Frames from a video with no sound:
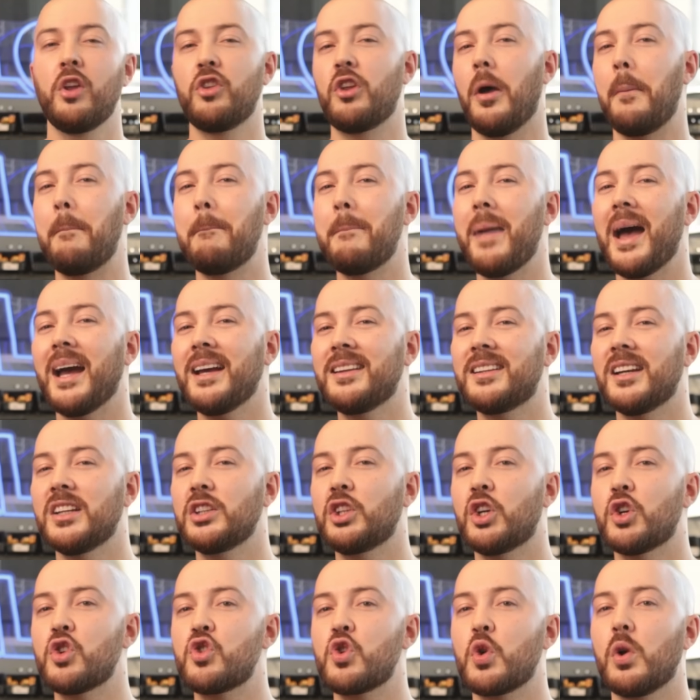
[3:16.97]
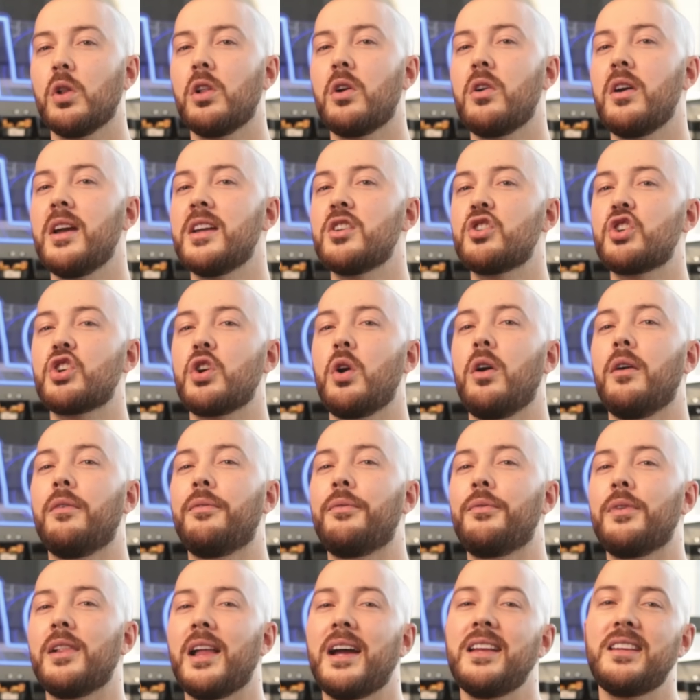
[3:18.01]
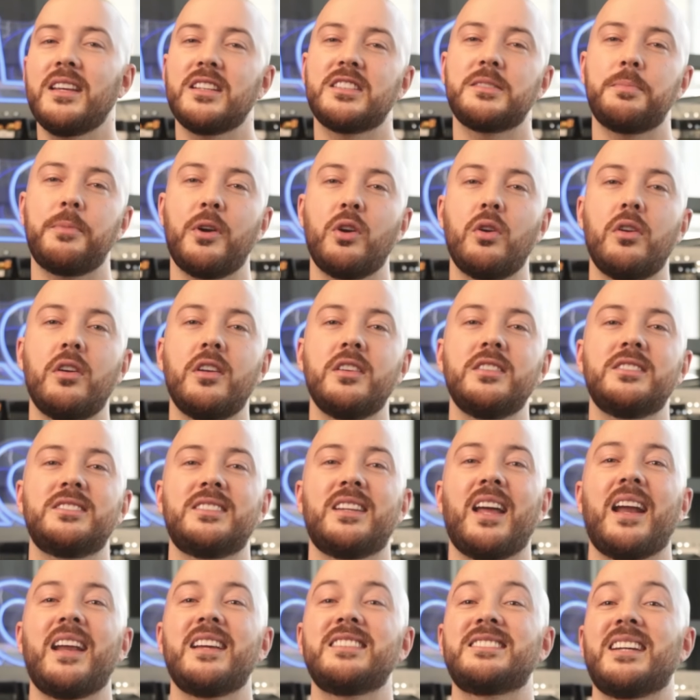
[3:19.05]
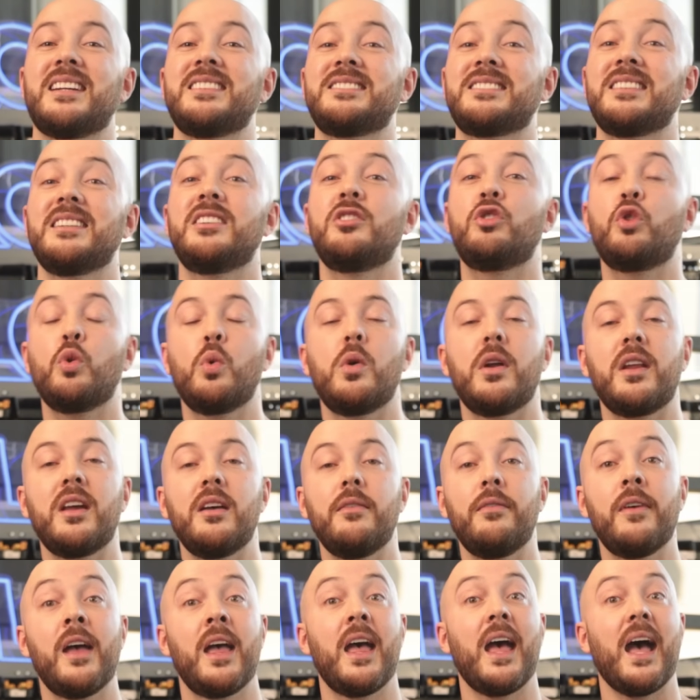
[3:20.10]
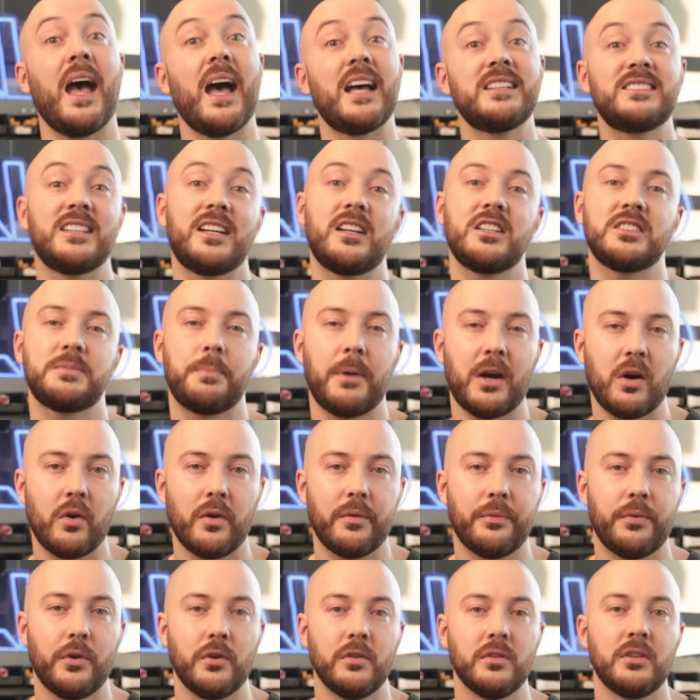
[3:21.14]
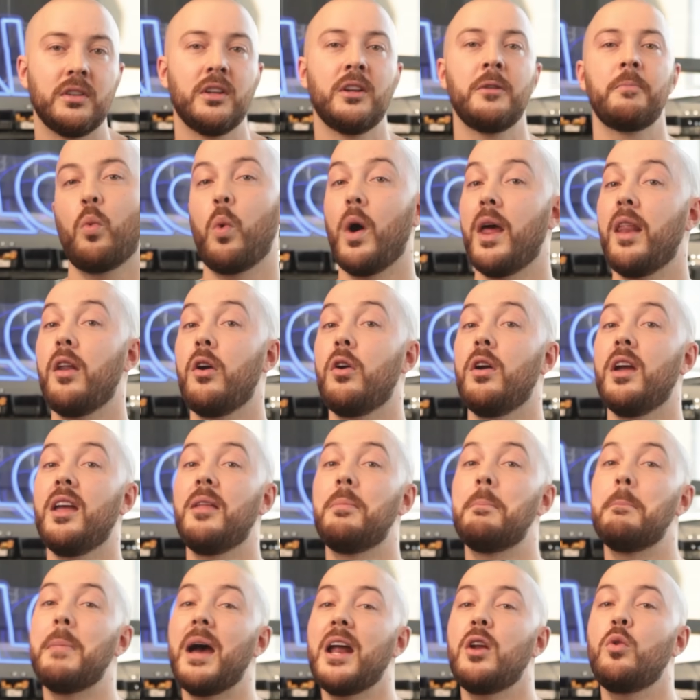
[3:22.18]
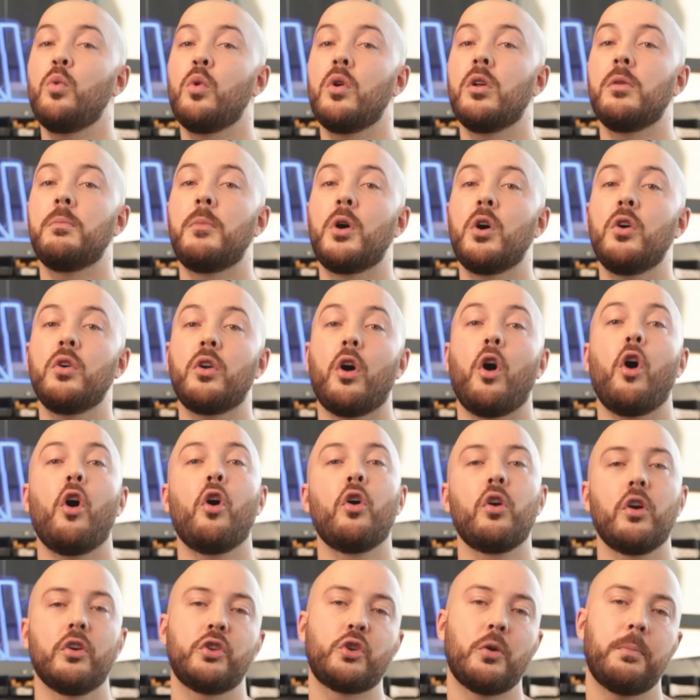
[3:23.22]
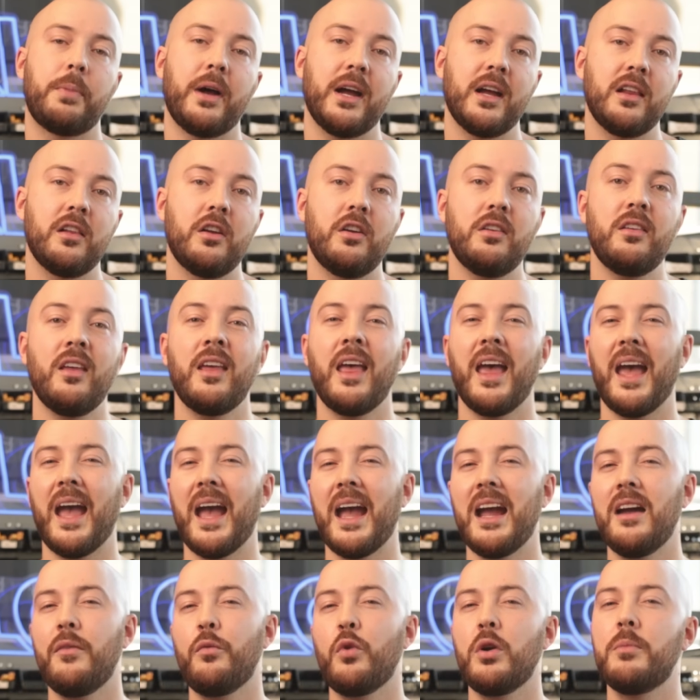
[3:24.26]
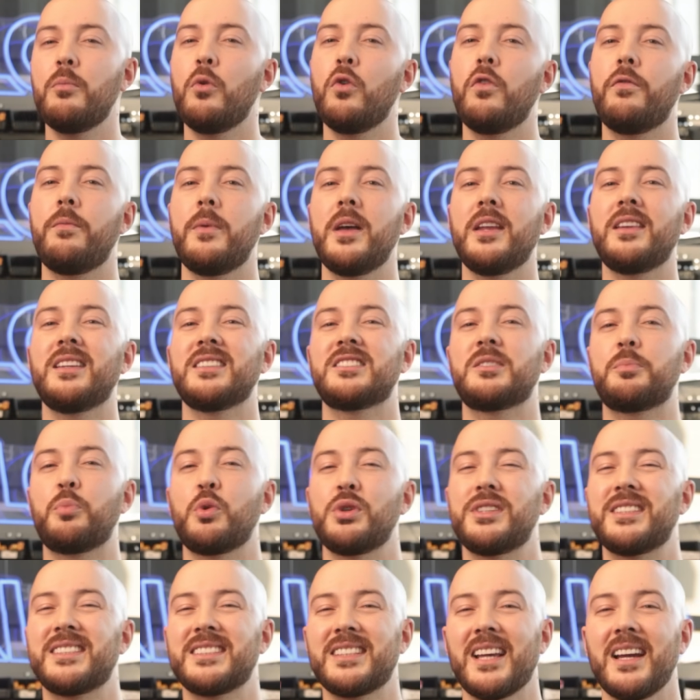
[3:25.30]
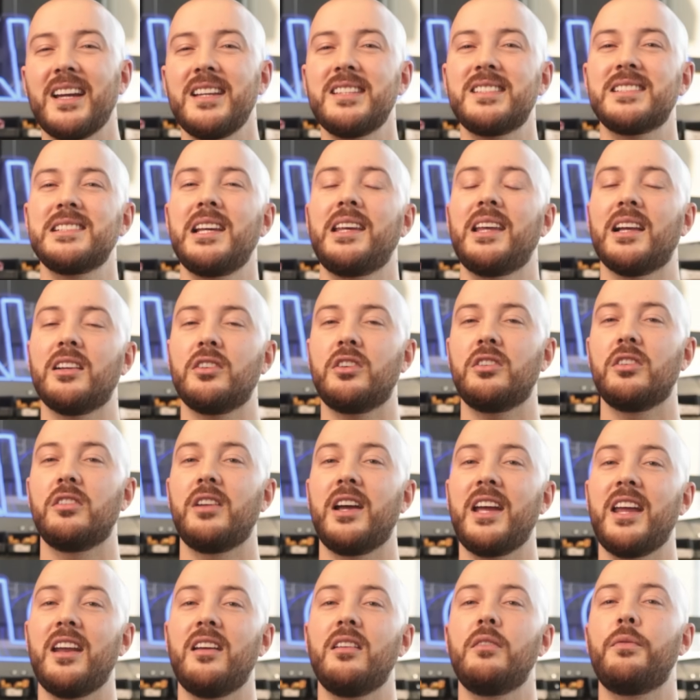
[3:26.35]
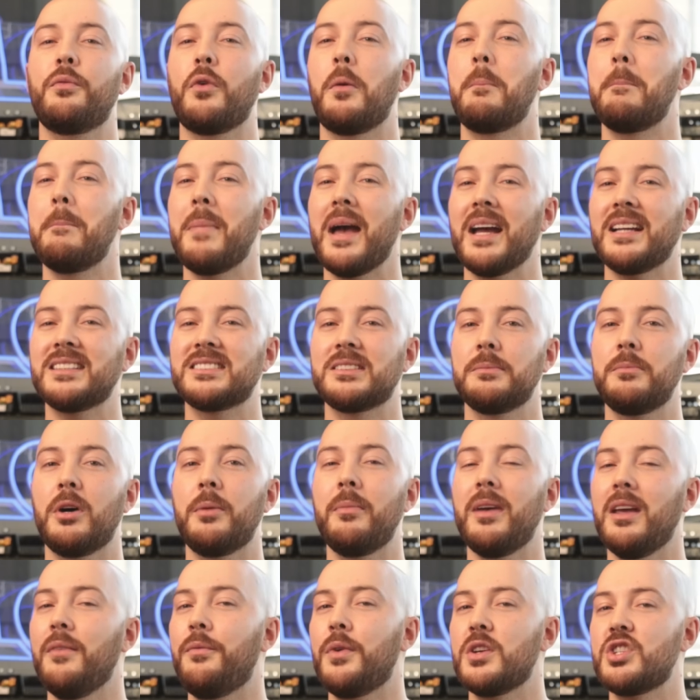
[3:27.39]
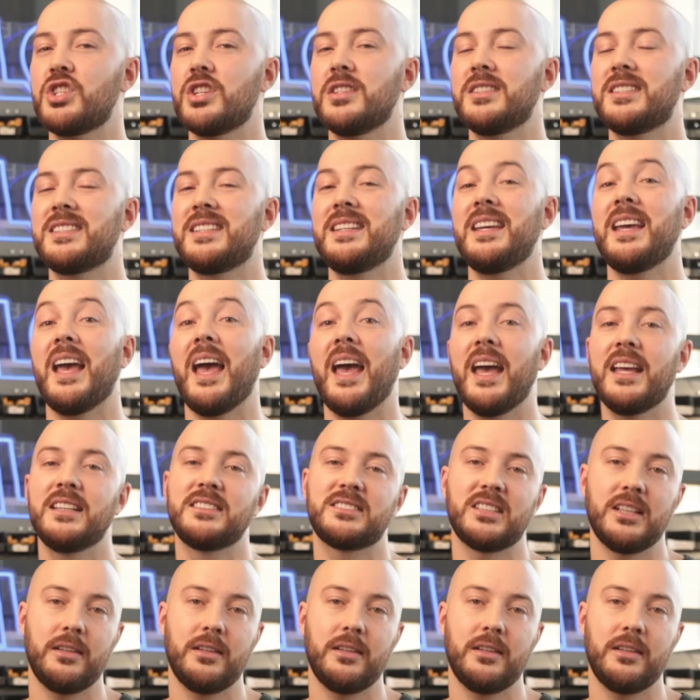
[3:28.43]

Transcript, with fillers: The MAC 10 controller ensures a flight experience that is as intuitive as it is powerful. Whether in manual mode or autopilot, every movement is precisely calculated for maximum efficiency and